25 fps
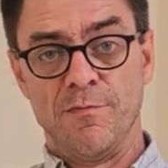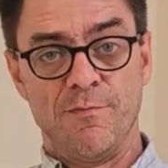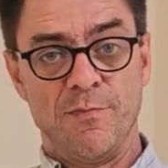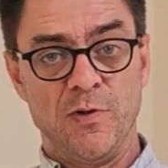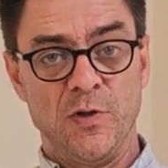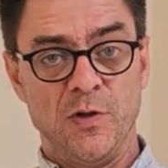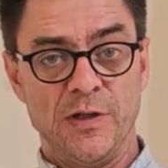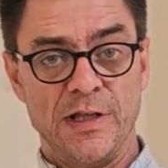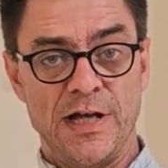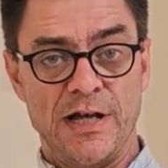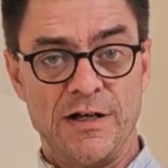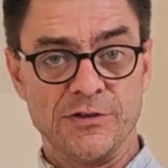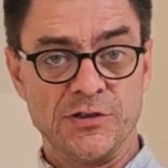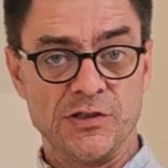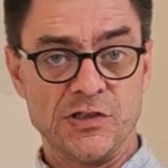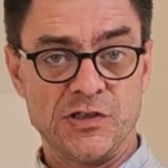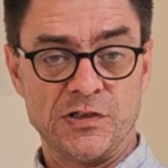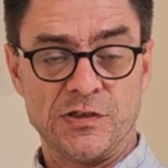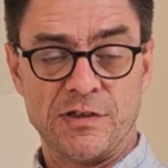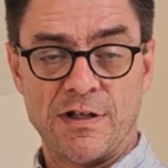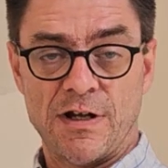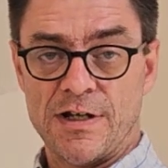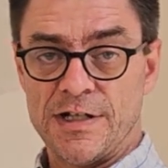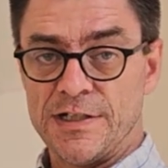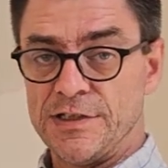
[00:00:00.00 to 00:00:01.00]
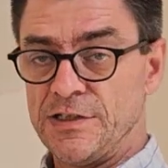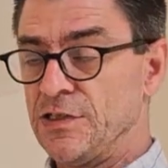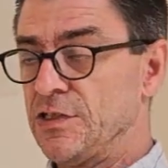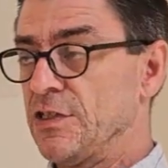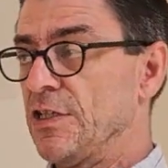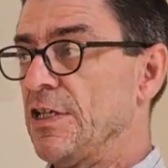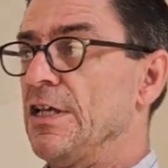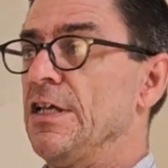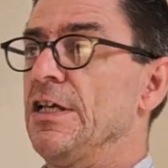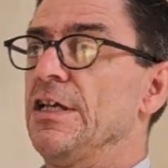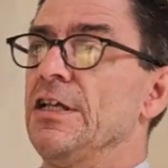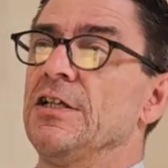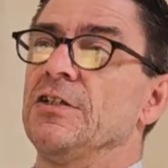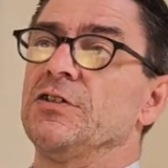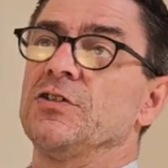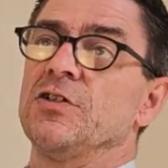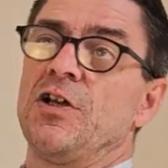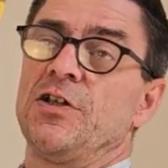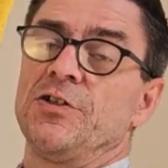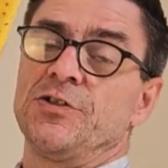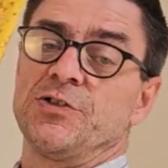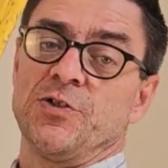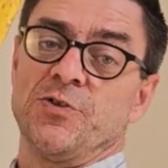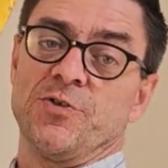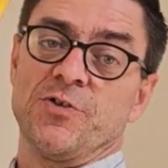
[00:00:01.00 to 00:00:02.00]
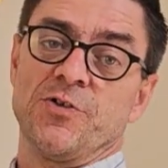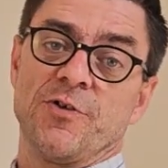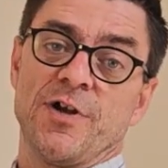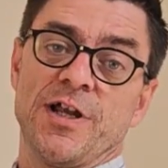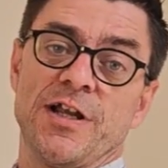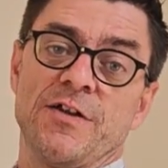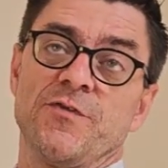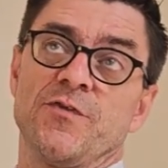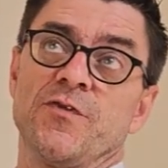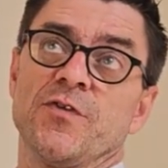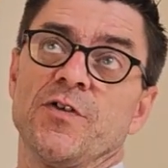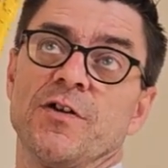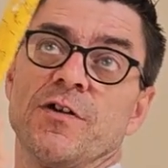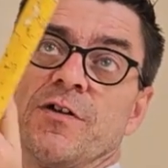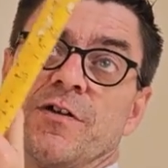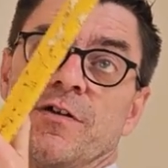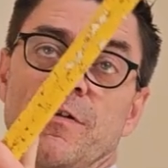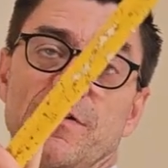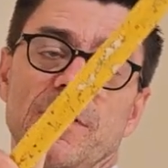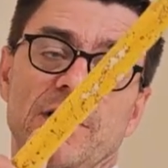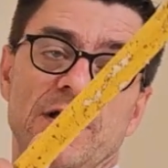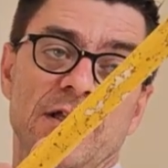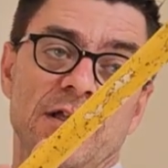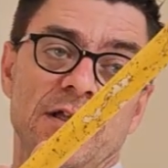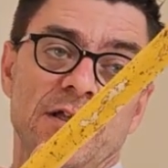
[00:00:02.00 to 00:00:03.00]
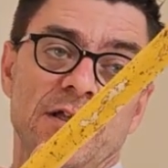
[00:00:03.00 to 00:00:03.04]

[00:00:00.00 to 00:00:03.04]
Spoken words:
pull out studs. It's also great for